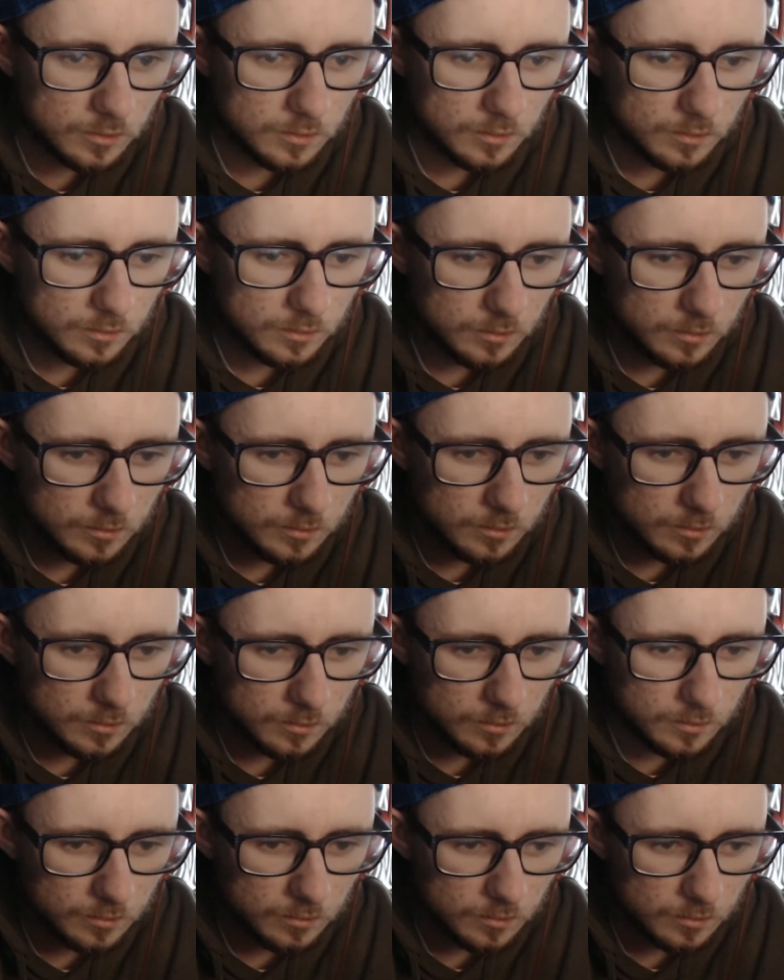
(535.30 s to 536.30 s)

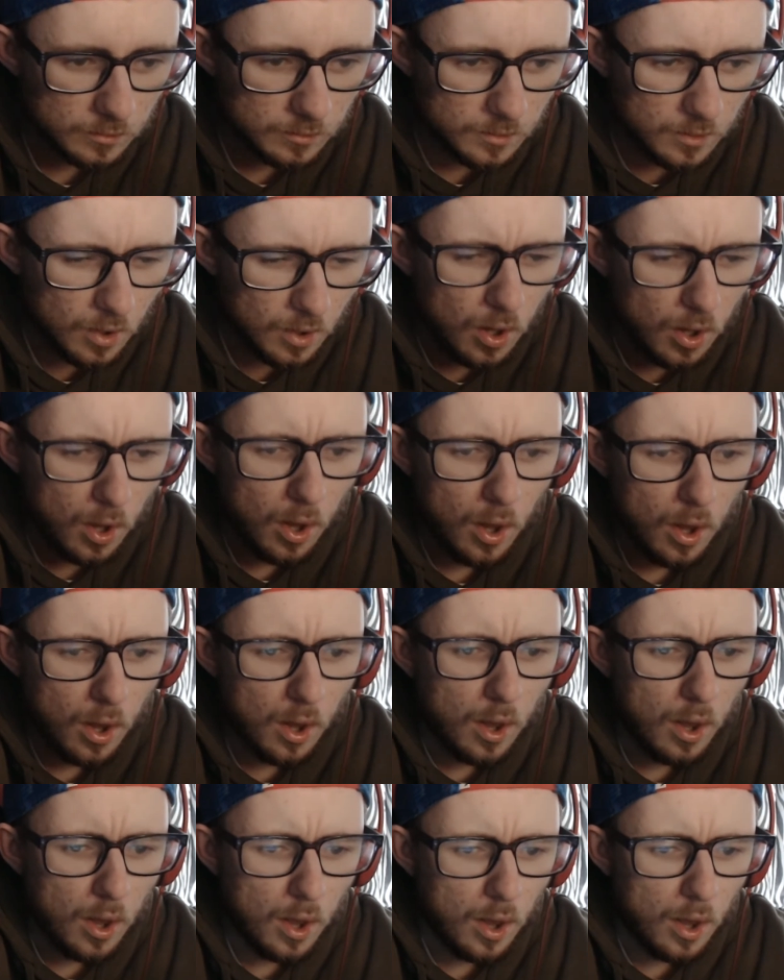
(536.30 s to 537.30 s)

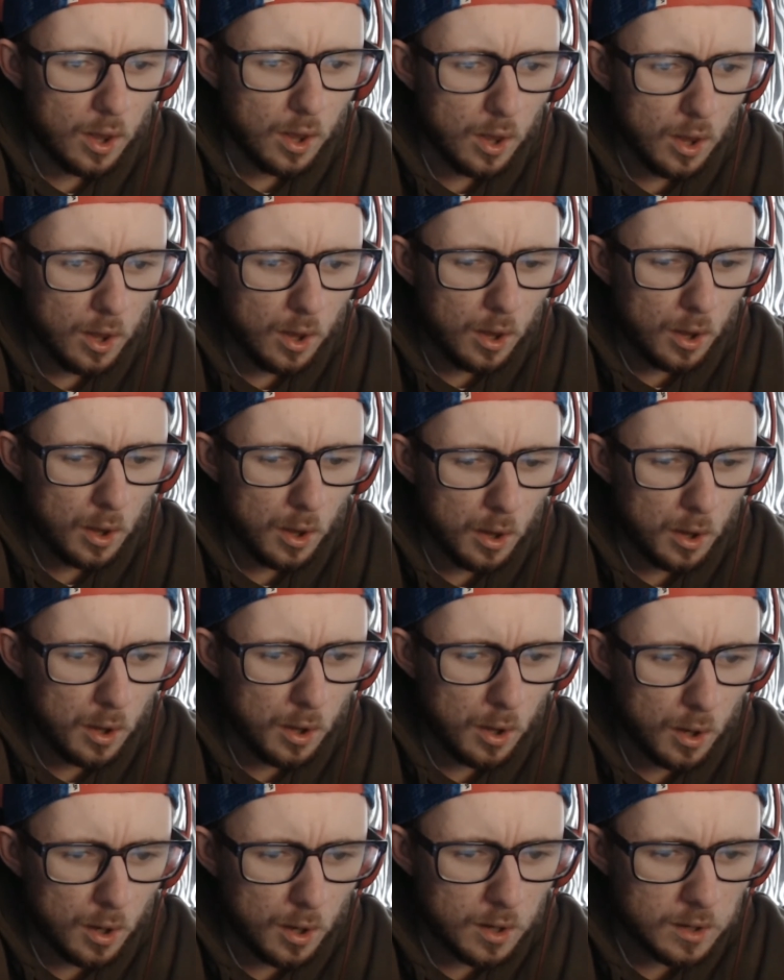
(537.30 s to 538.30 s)

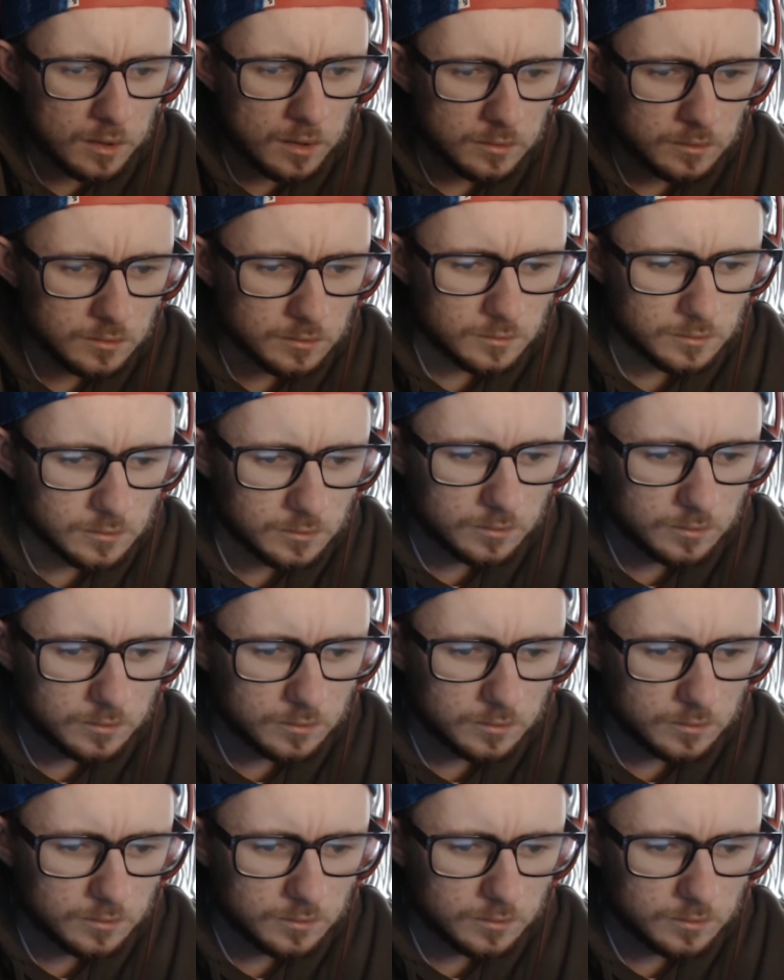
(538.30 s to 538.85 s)
(no one is talking)